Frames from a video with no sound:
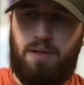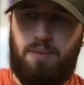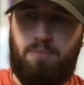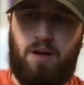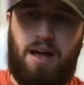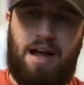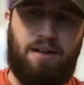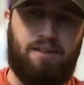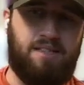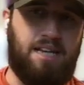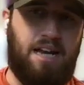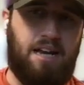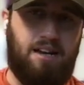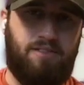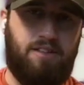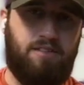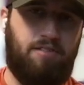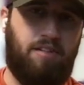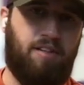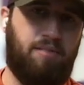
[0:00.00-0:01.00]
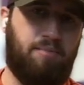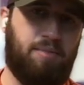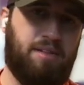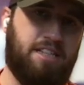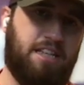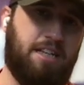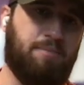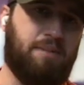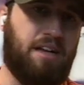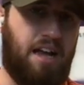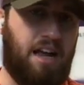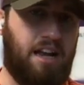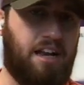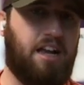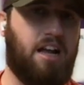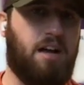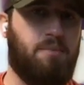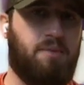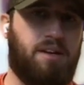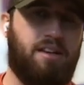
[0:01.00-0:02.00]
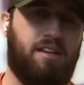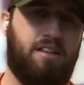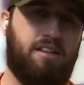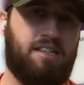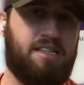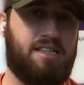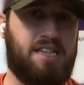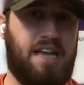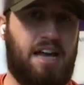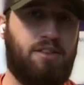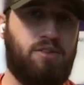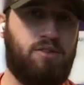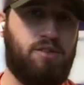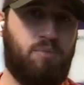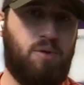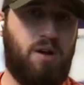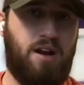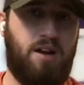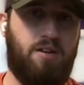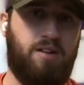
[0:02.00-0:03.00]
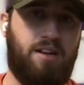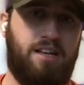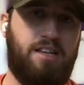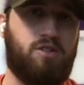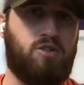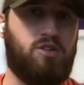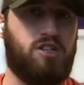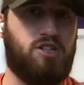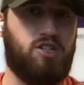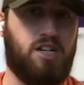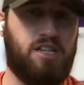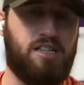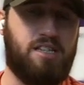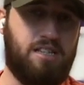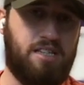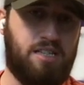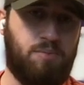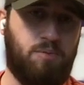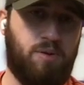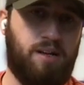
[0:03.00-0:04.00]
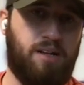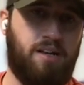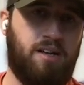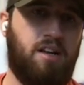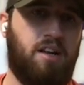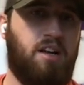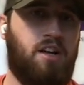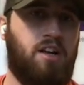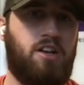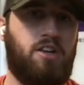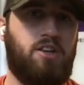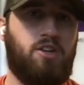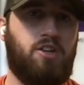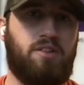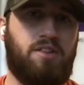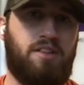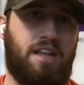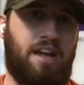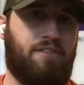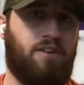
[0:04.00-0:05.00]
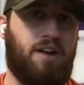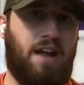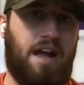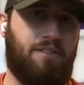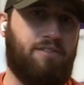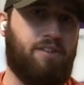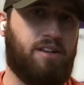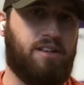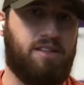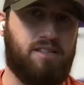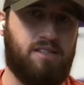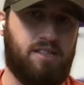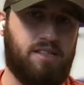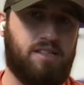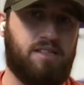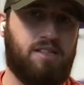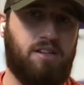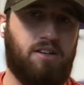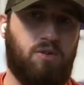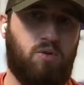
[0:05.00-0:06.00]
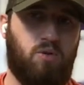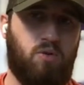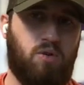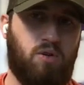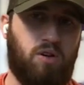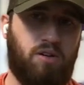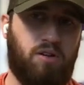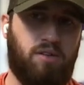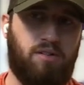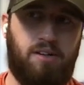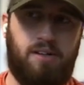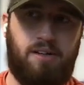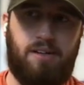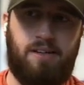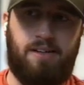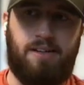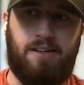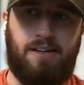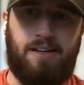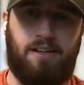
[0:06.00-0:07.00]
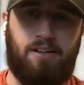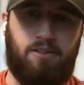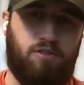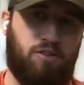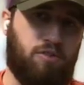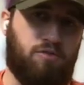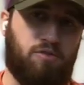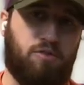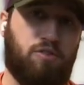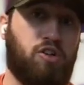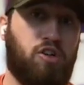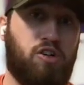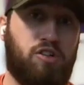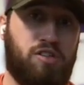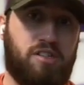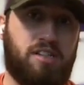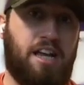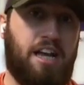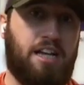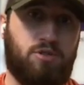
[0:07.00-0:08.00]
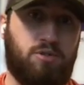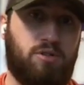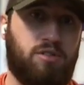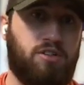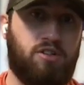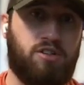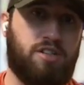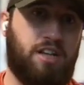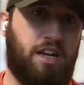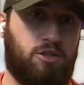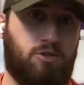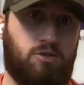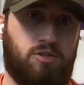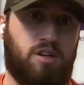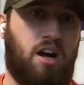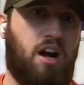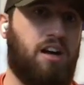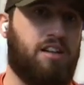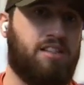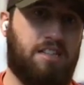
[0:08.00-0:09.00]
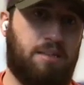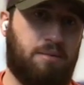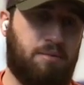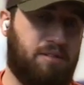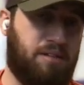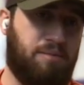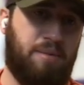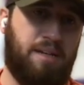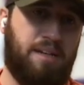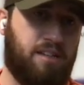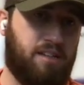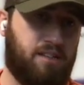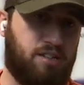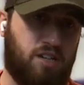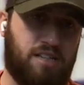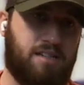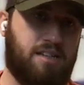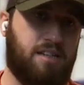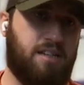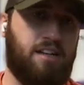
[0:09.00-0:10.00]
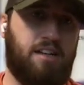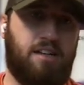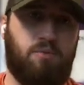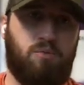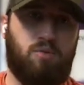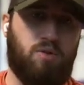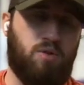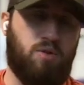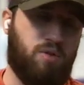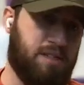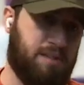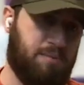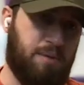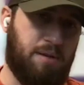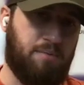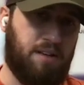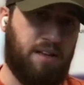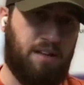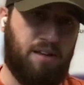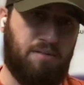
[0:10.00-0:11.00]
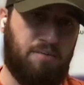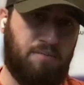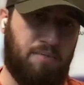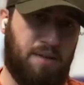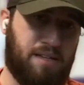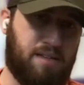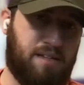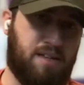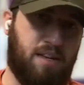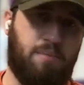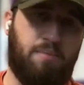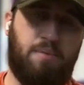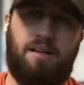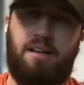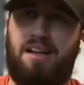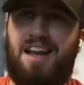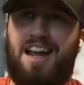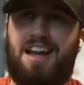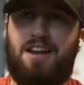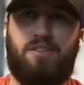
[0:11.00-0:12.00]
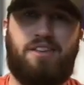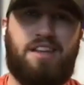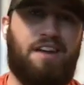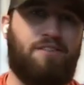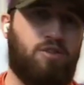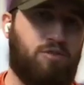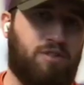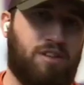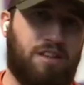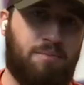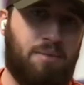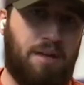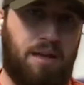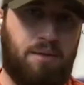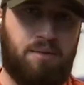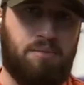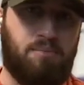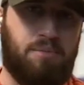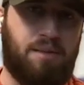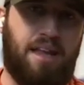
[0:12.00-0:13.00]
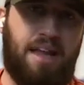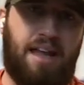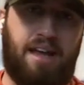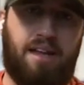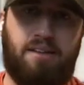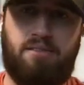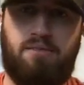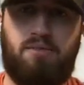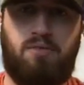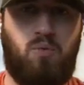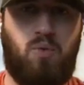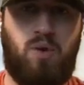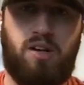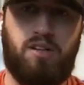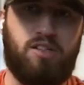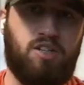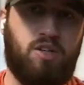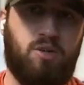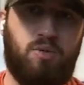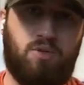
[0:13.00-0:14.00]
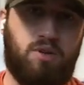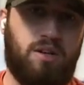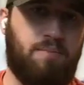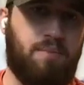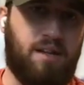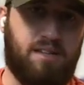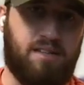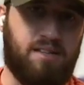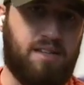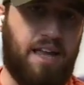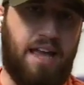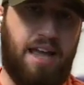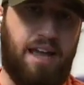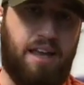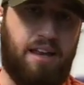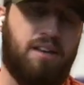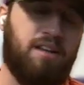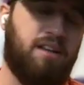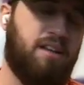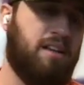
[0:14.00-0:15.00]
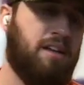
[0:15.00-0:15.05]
people outside of the development team to kind of come in and decide those priorities or adjust the sprint, you'll never have a consistent or good schedule. Your schedule will constantly being adjusted and will always be getting messed up, and you'll never really be able to plan 1, 2, 3 months ahead